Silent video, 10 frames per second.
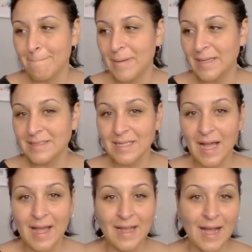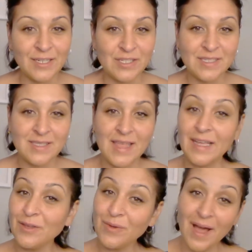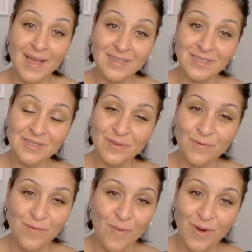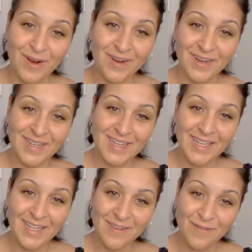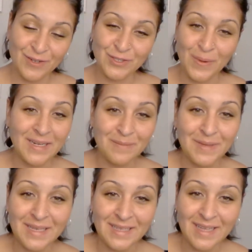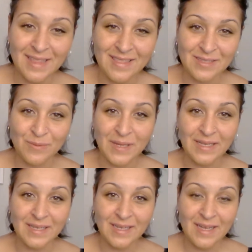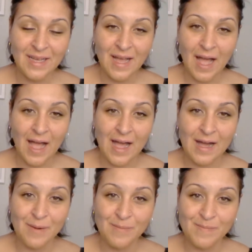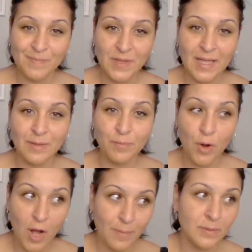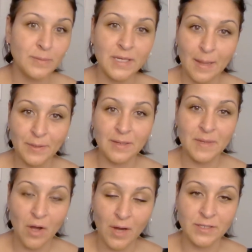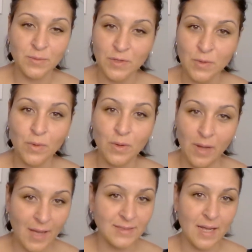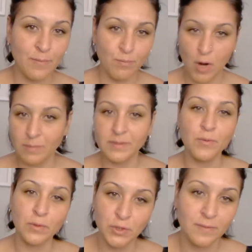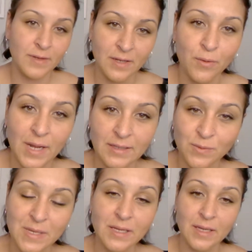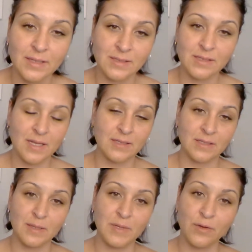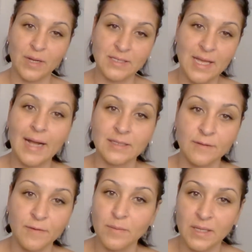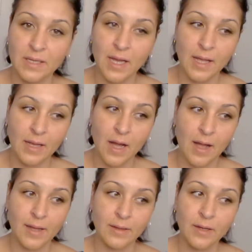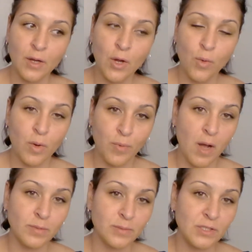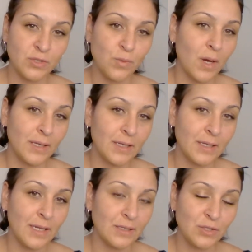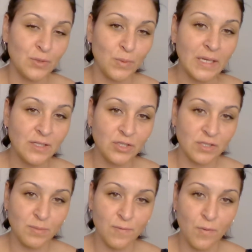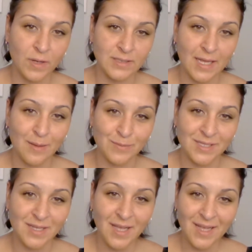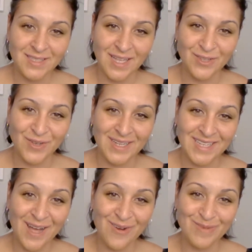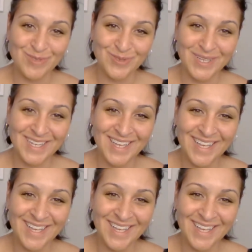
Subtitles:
But I just thank you guys for joining me this week. I'm going to be honest with you guys, I probably won't do a video next week. It's going to be crazy hectic for me. I will probably do one in 2 weeks just before exams, tell you guys how I'm doing.